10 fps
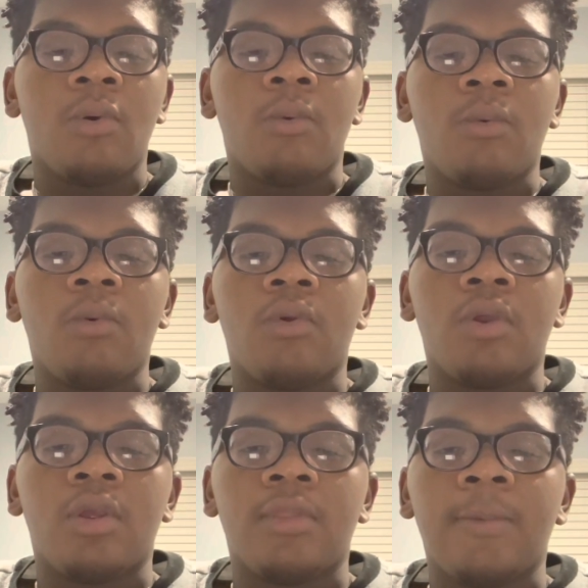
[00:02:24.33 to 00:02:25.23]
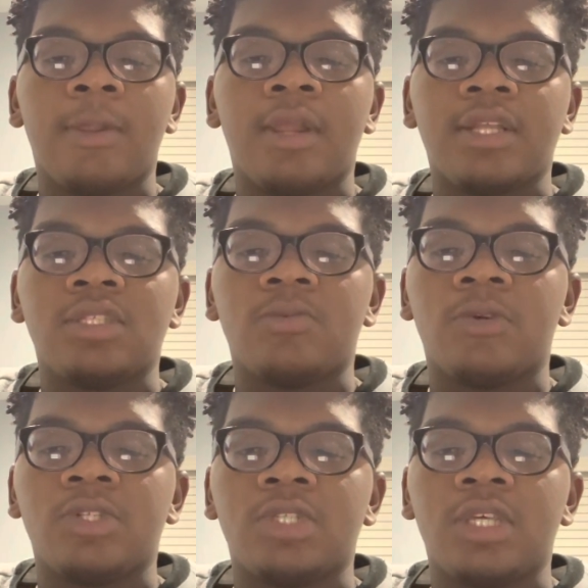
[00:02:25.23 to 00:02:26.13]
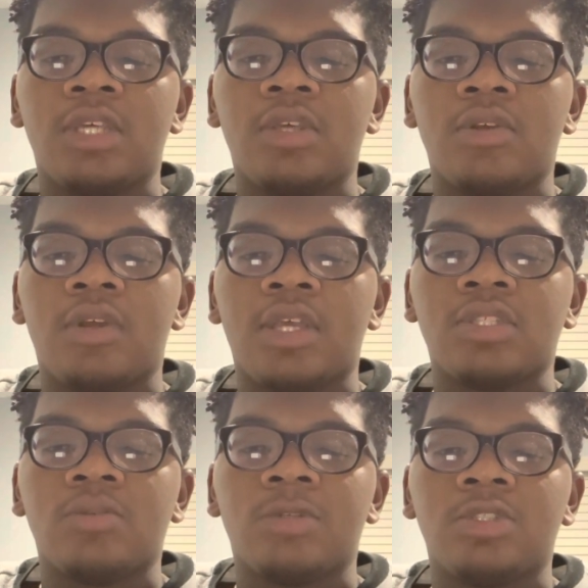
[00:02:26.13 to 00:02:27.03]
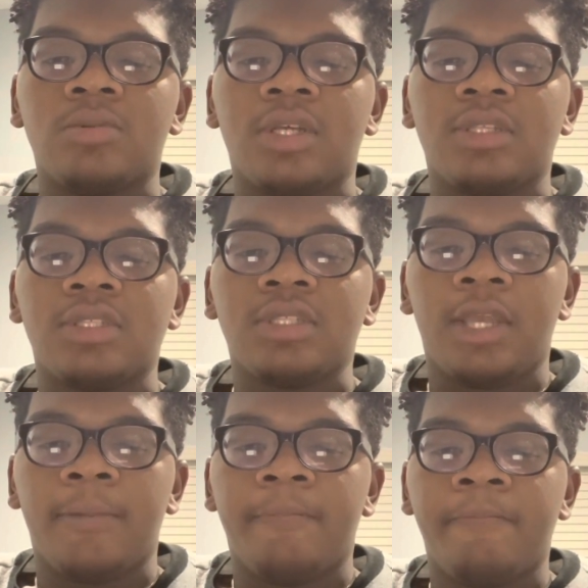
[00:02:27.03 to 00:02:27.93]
or they would like to wish to hear as to what you like to say.